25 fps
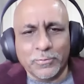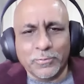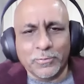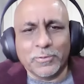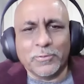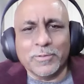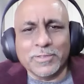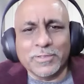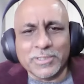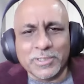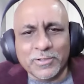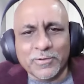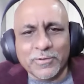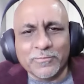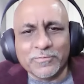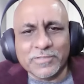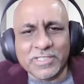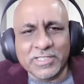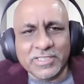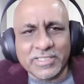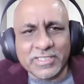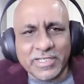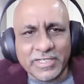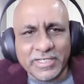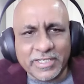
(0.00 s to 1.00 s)
question of
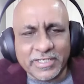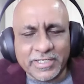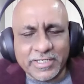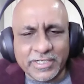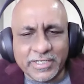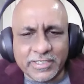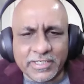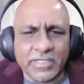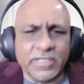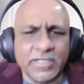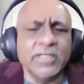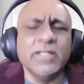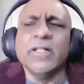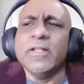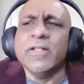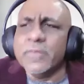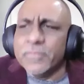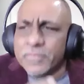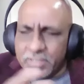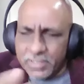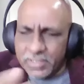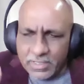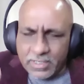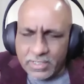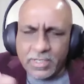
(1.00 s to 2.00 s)
synthetic data.
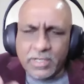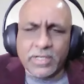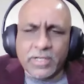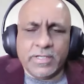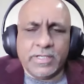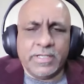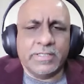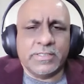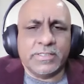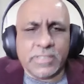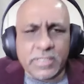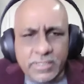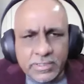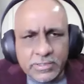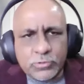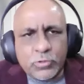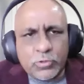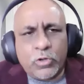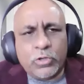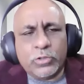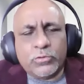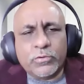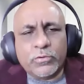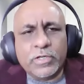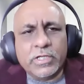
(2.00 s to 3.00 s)
Uh, it's it's
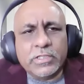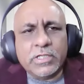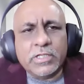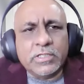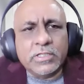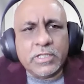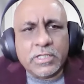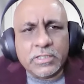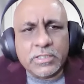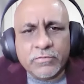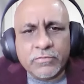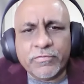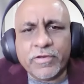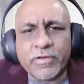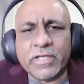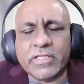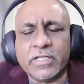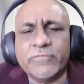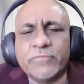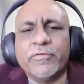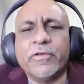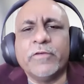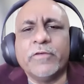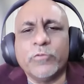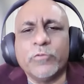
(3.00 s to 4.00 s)
altogether another fact
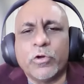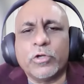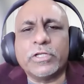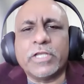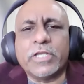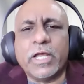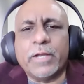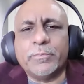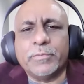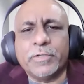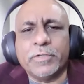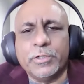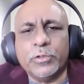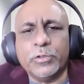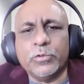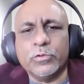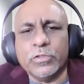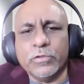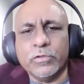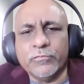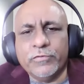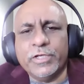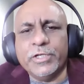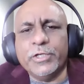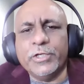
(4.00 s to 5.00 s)
that we have not tapped into
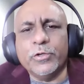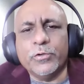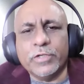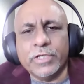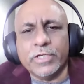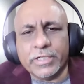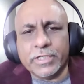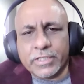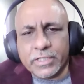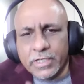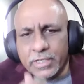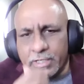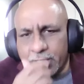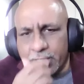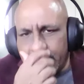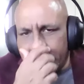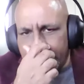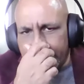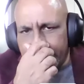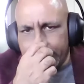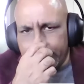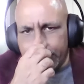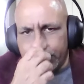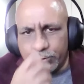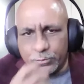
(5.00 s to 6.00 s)
the video data
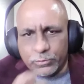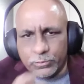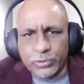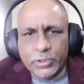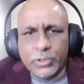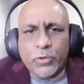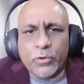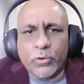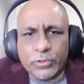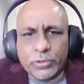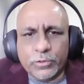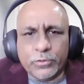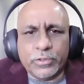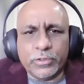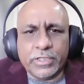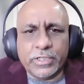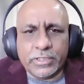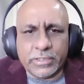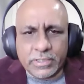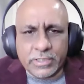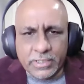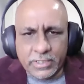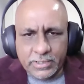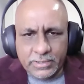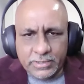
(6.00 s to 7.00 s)
and into the audio
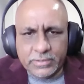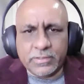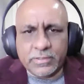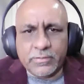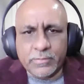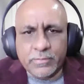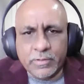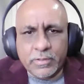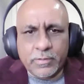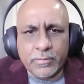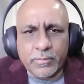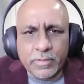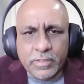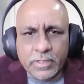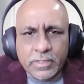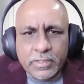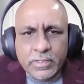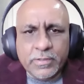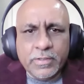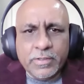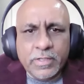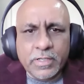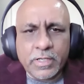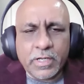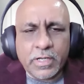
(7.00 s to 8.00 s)
data and yeah. Uh, uh,
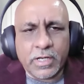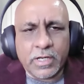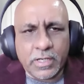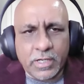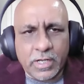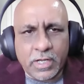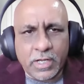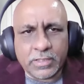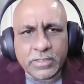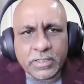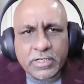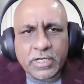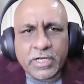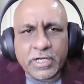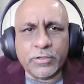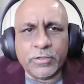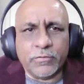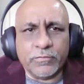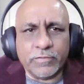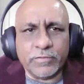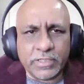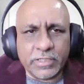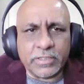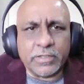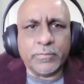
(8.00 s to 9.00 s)
uh, other kind
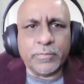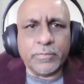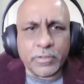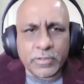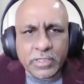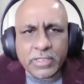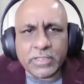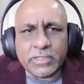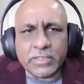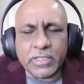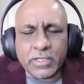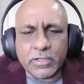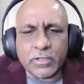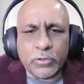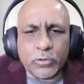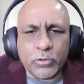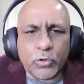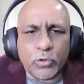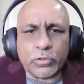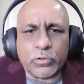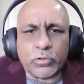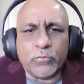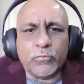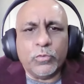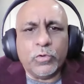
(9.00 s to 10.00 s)
of data because I think a
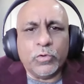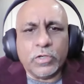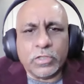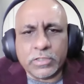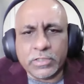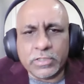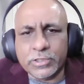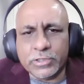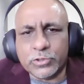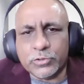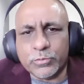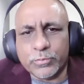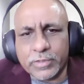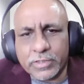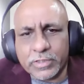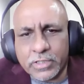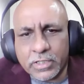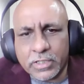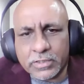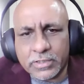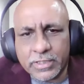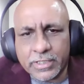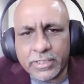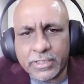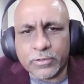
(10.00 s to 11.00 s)
lot of work needs to be
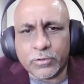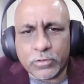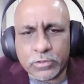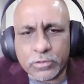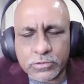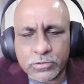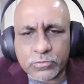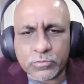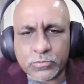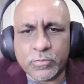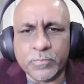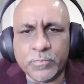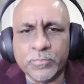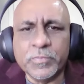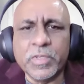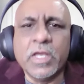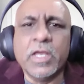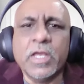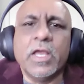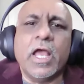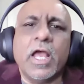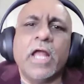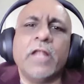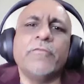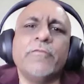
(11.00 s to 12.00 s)
done there also.
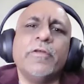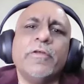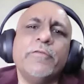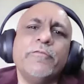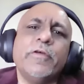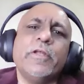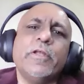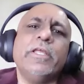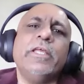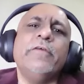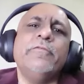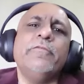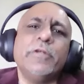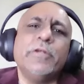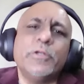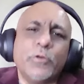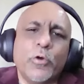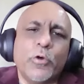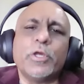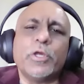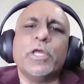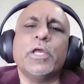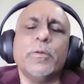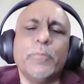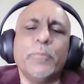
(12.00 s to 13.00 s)
And when we're even
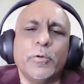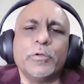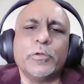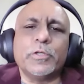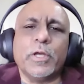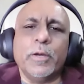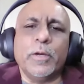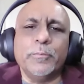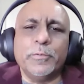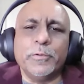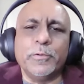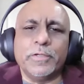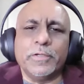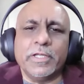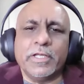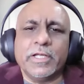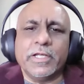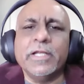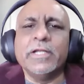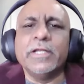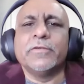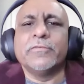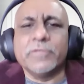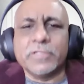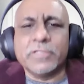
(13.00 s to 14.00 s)
talking about computing,
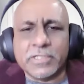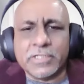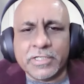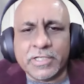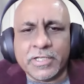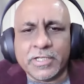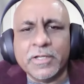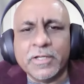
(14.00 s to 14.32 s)
interesting.